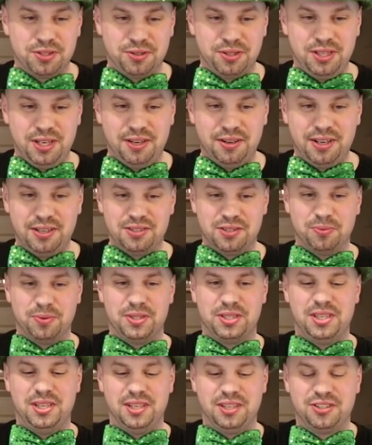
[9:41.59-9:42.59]
So he now has the
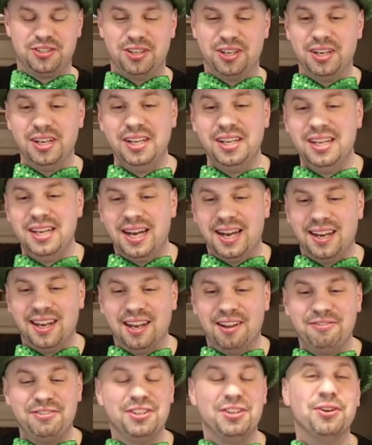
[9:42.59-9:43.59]
Whisky Dick shirt. I'd
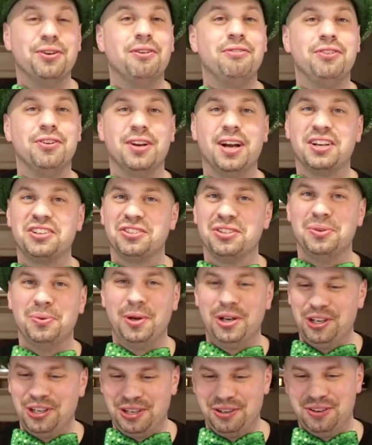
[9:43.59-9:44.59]
love to know if you're actually
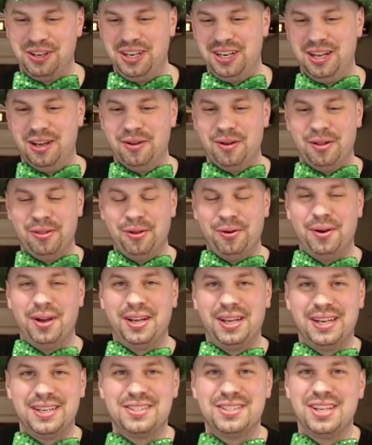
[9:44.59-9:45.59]
wearing it right now. Although
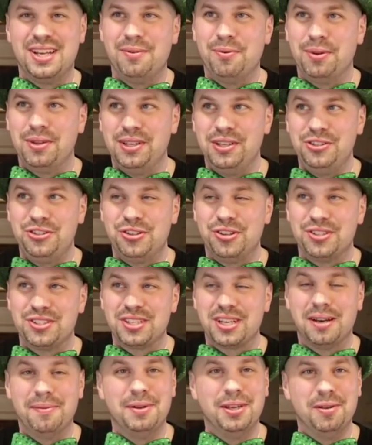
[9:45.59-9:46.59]
I got to say, when these
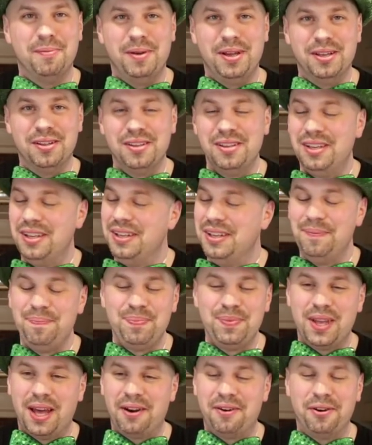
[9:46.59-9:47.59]
shirts come in the mail,
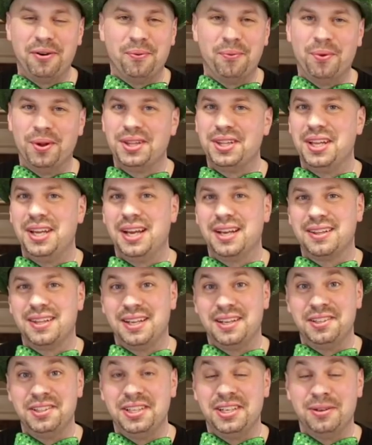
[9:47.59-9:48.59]
I don't know what the heck
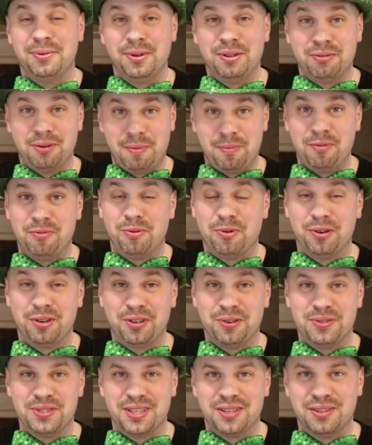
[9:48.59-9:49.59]
they clean it with right before it
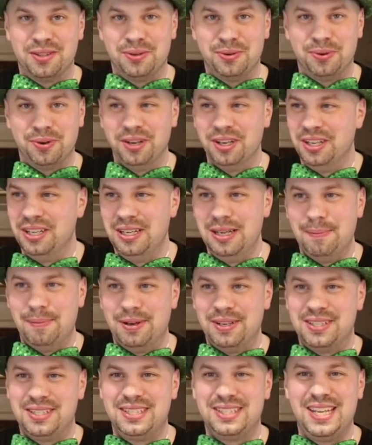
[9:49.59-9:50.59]
goes out the door,
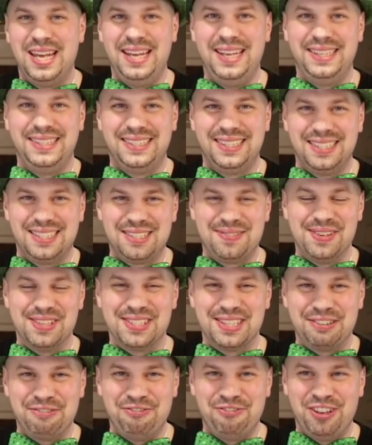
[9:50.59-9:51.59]
but it stinks. It
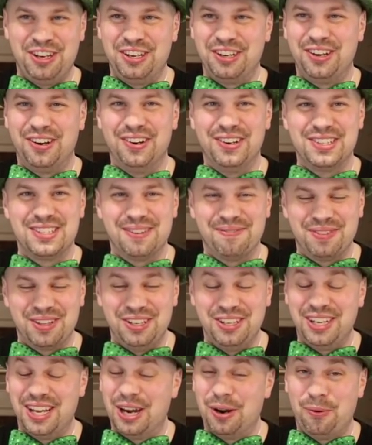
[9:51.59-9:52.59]
smells like vinegar or
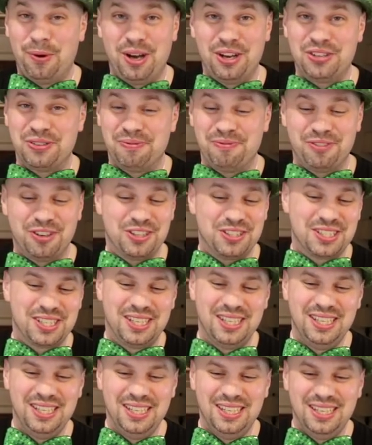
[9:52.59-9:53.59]
something. You got to wash them first.
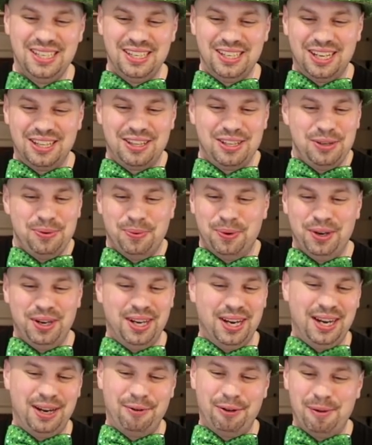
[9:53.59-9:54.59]
Not that you
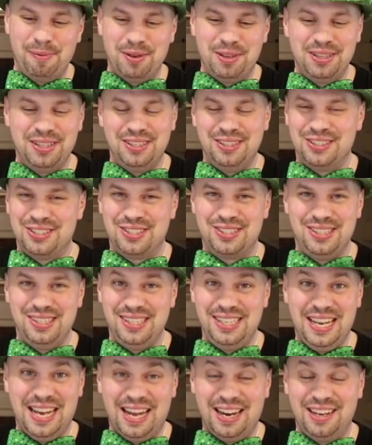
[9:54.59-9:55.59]
wouldn't anyway, but you
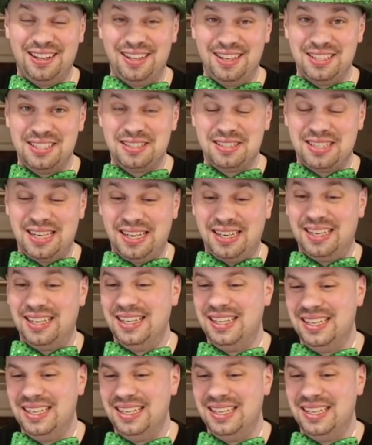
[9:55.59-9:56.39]
got to. They stink.